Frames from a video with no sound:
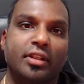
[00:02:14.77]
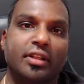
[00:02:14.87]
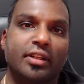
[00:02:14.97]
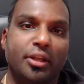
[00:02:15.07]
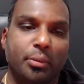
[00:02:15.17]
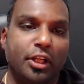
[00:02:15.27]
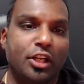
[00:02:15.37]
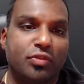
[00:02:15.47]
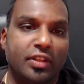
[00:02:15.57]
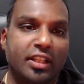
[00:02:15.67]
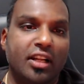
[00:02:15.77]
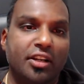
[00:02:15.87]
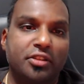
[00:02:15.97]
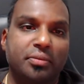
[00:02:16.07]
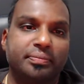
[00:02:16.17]
communication with the
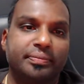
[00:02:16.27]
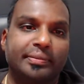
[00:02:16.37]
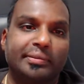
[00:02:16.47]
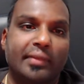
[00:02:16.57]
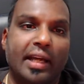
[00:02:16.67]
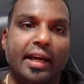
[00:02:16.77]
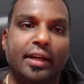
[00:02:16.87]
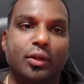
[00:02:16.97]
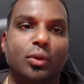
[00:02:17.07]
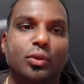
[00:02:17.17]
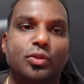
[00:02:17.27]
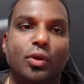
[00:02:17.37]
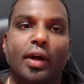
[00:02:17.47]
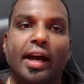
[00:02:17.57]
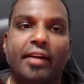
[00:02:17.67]
client and also
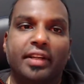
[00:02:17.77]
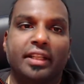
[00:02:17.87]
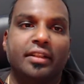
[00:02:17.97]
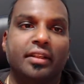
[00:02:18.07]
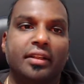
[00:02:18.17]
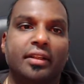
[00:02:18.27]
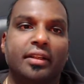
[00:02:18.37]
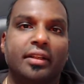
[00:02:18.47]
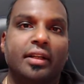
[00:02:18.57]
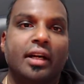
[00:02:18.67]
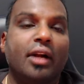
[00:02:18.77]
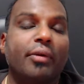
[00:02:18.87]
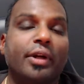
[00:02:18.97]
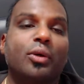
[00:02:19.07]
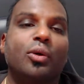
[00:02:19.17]
having a
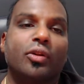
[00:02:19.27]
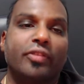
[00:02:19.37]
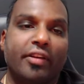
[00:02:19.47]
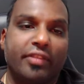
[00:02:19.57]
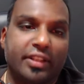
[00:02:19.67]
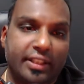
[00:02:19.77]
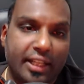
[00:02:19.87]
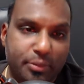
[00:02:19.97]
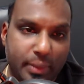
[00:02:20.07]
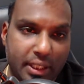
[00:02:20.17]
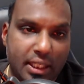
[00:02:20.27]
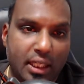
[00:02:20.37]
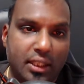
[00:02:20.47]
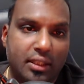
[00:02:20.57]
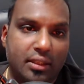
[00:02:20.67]
record of everything that's been
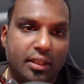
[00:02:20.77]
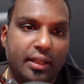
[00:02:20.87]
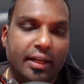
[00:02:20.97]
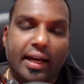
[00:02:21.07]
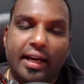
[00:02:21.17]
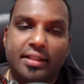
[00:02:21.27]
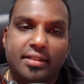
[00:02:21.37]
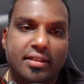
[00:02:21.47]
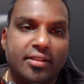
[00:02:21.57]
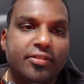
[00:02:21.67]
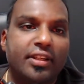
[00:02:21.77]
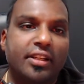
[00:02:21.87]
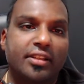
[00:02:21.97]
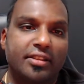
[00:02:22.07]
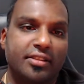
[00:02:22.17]
done. As
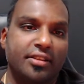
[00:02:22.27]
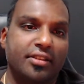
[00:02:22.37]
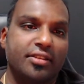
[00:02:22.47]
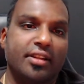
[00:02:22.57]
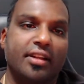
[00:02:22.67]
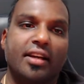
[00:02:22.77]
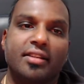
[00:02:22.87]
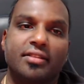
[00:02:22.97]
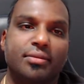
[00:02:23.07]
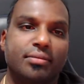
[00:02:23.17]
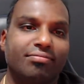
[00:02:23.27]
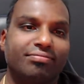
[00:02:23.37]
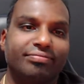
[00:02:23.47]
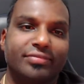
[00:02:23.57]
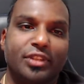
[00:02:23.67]
difficult as it is, and as
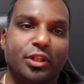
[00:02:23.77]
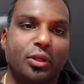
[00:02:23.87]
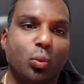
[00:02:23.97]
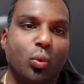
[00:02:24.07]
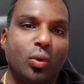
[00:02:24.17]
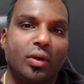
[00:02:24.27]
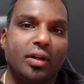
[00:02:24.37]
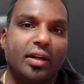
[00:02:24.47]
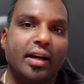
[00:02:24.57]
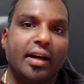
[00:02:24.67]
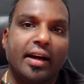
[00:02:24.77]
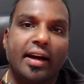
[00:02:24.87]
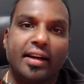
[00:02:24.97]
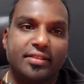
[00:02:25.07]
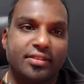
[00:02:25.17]

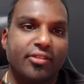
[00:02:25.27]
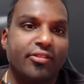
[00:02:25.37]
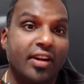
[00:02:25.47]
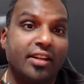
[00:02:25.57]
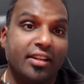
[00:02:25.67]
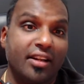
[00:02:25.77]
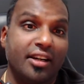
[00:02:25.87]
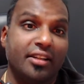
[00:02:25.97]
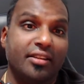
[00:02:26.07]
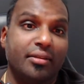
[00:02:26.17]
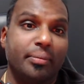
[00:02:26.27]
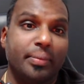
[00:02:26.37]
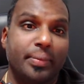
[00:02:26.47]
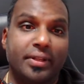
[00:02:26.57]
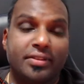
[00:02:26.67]
a frontline
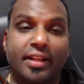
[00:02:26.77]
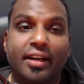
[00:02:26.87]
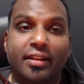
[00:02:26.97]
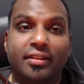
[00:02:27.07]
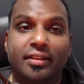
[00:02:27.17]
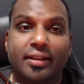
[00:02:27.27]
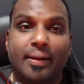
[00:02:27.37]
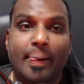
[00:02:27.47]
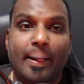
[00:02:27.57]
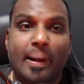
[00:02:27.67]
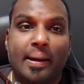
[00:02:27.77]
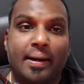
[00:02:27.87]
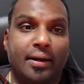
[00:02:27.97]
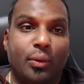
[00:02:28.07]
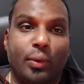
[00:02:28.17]
personnel,
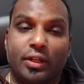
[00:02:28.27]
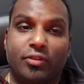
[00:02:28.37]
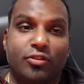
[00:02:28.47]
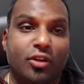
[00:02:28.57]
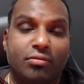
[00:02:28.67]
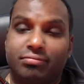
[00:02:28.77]
when you've got